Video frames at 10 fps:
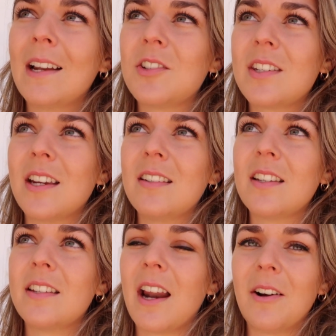it's just nice
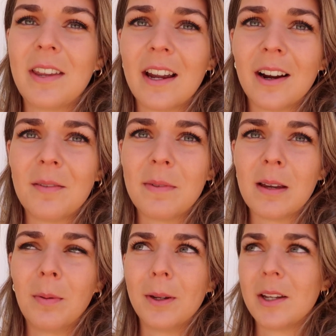to sit out here and be
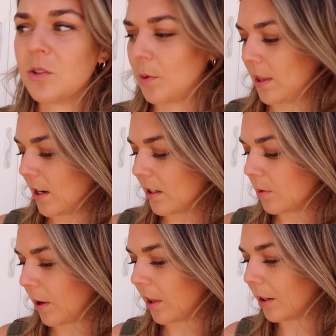able to enjoy the
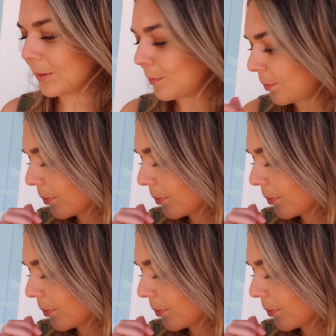nice weather